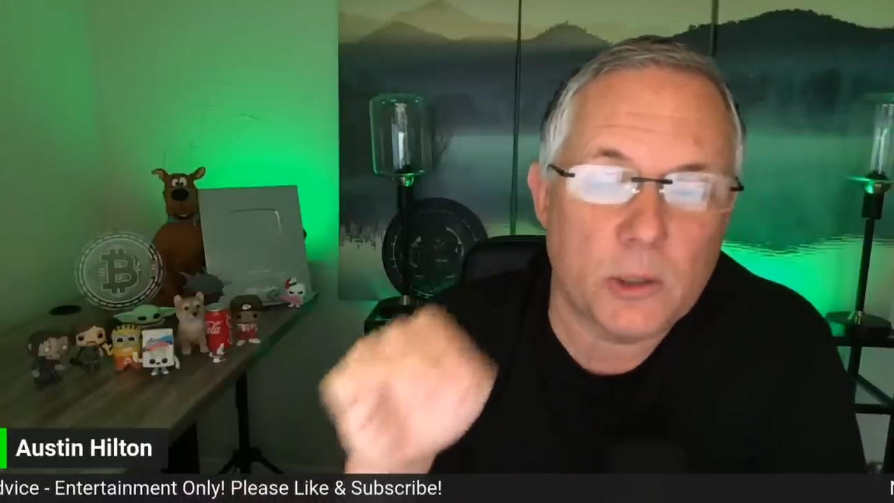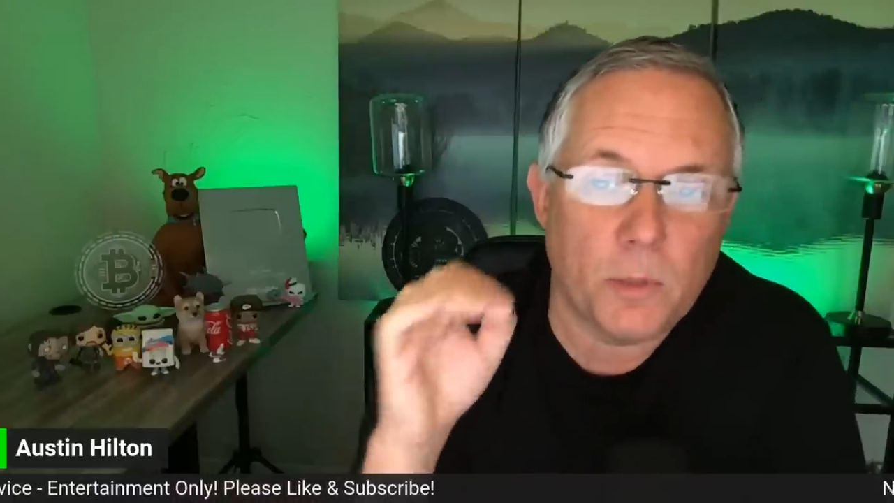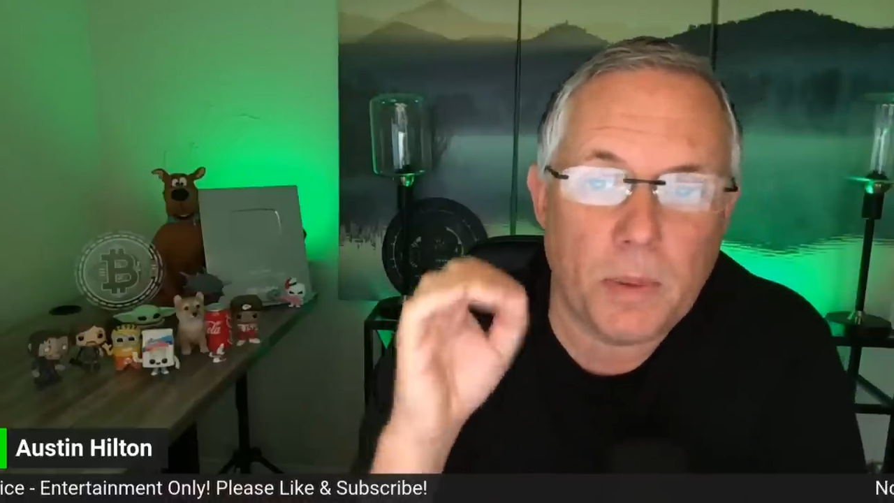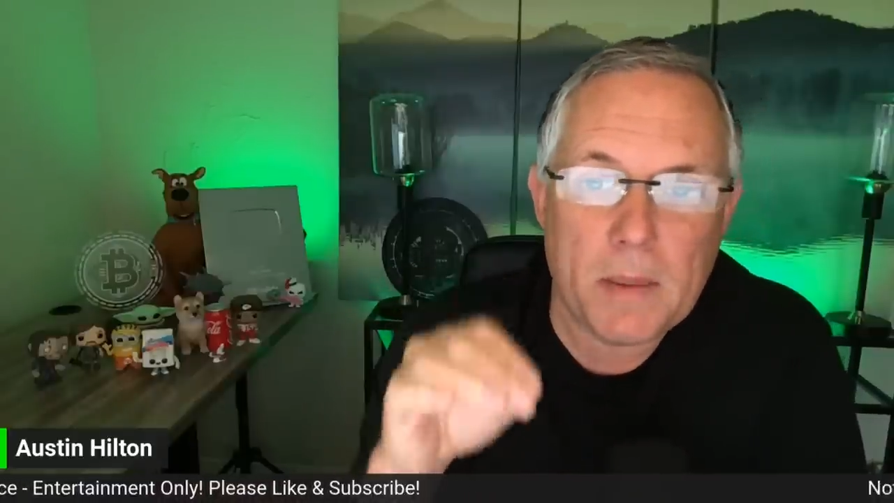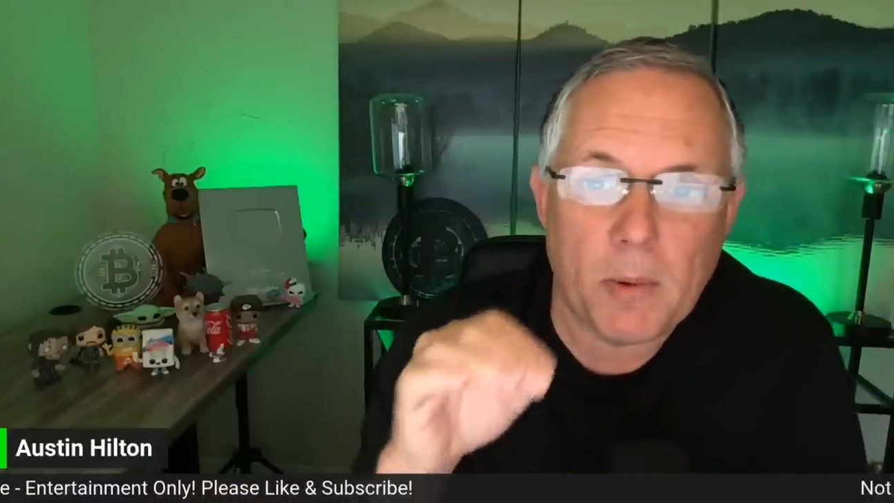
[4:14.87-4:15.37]
to
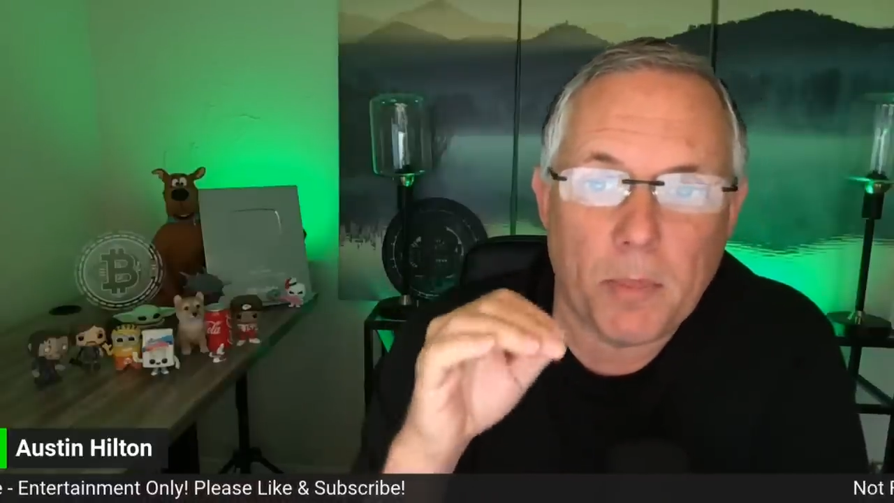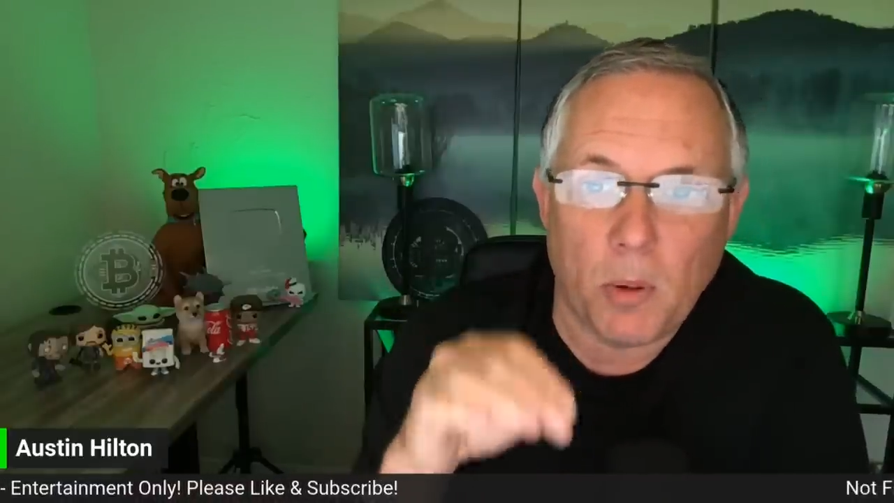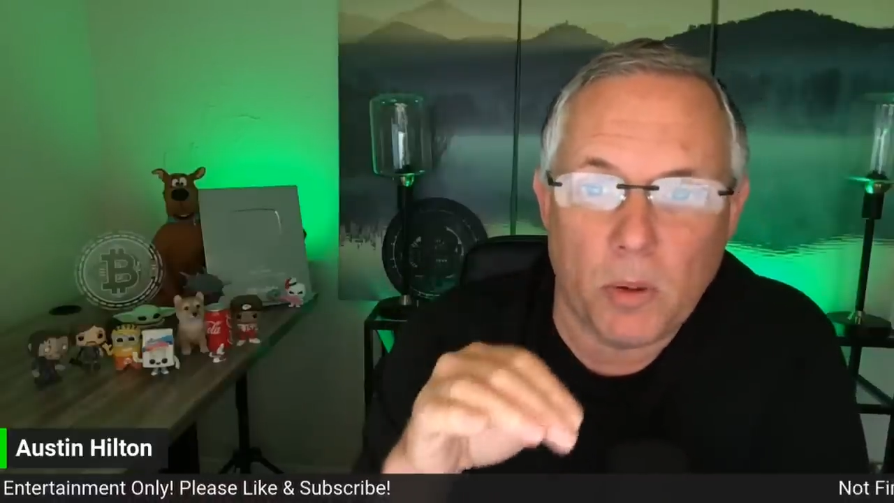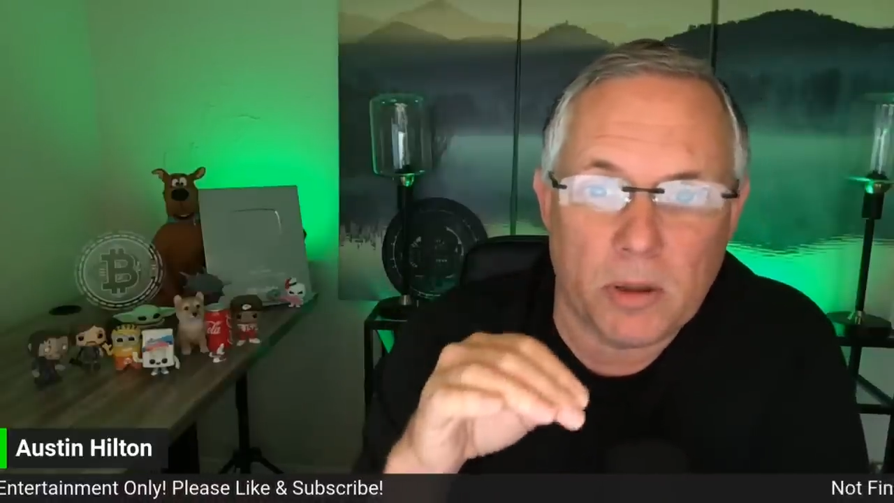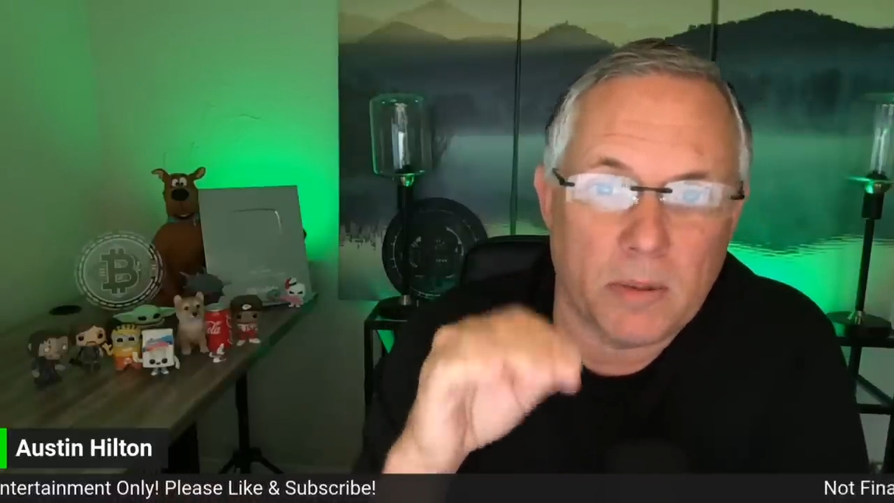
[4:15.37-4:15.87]
people
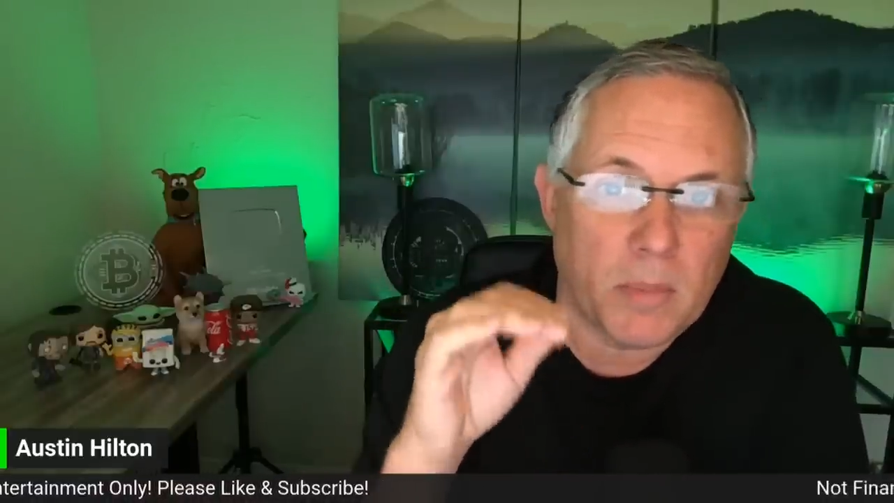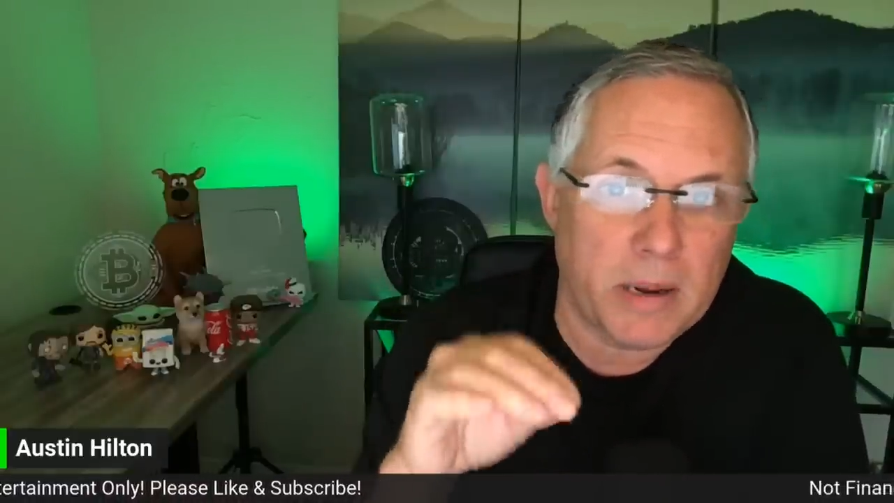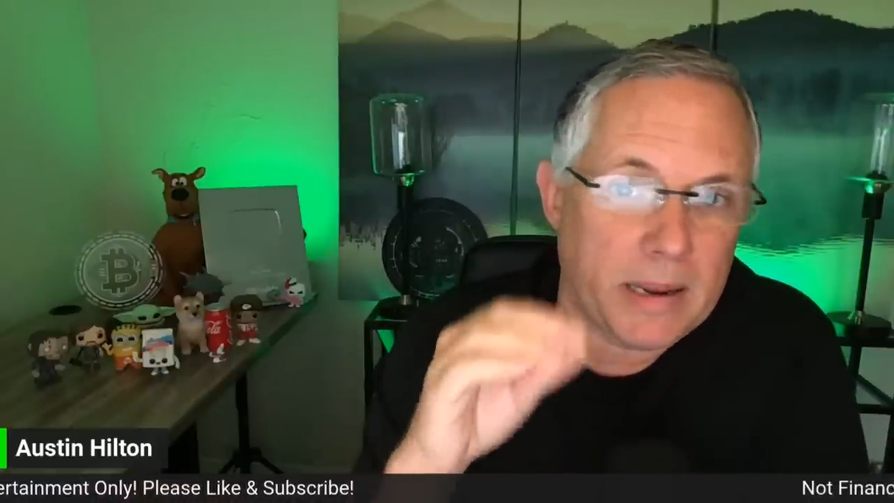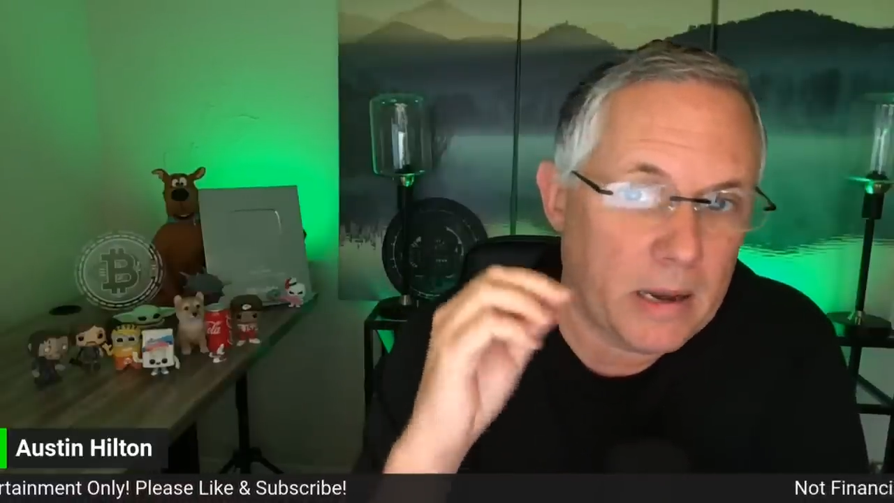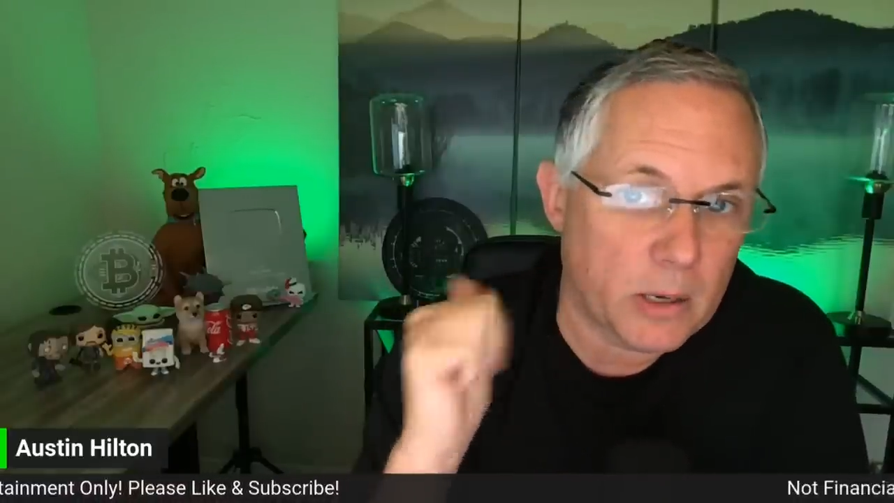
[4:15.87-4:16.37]
pulling their
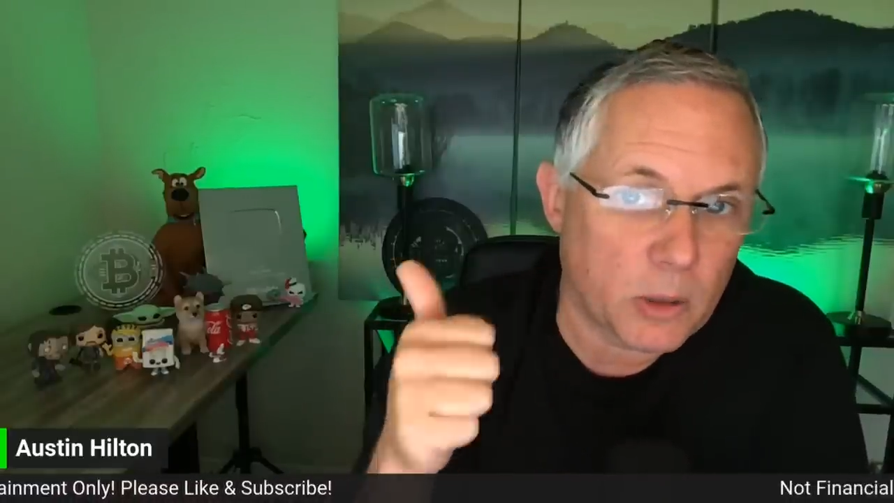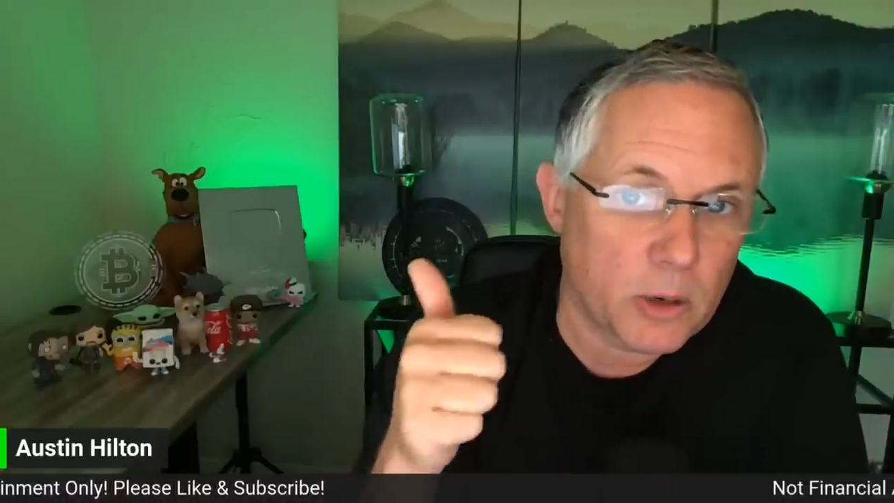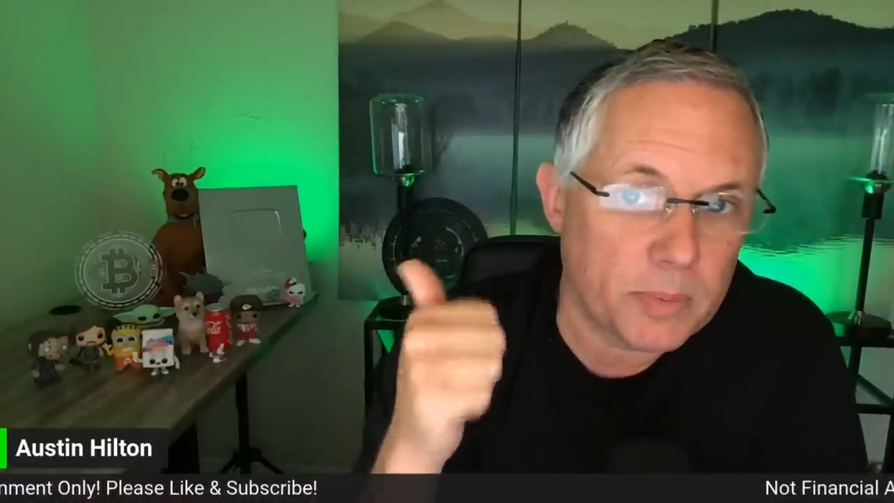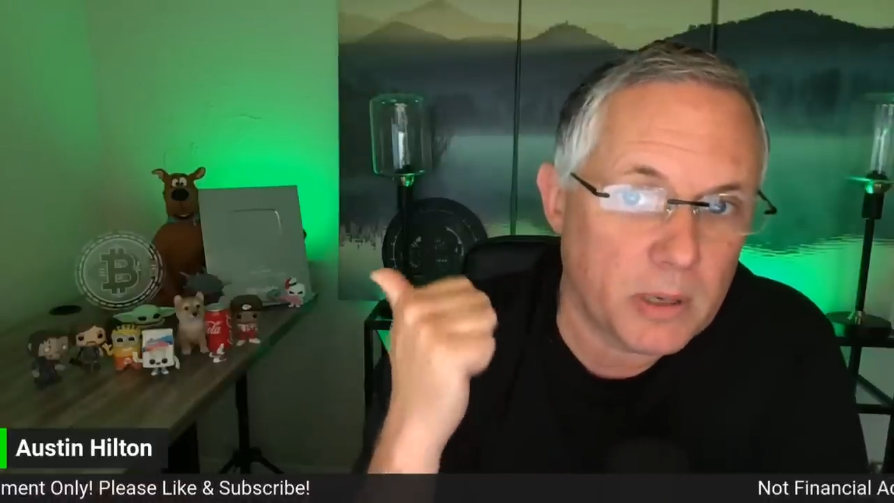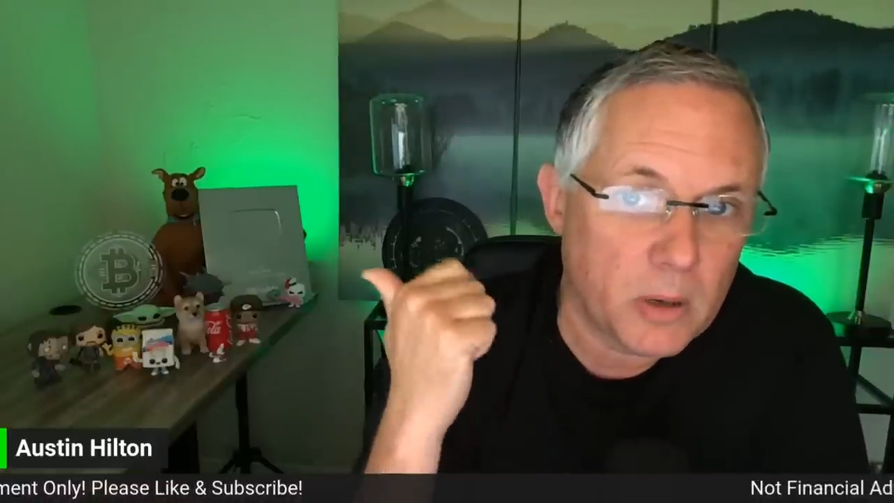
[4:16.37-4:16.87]
money out of
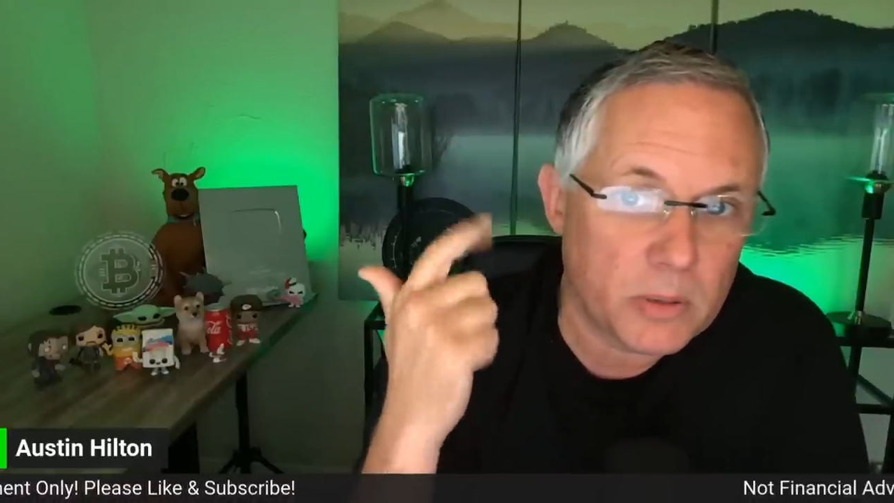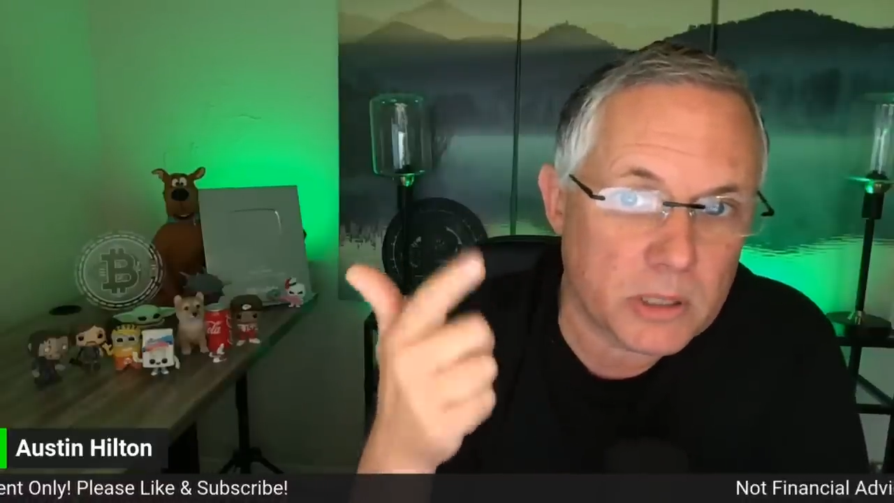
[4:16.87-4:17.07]
crypto,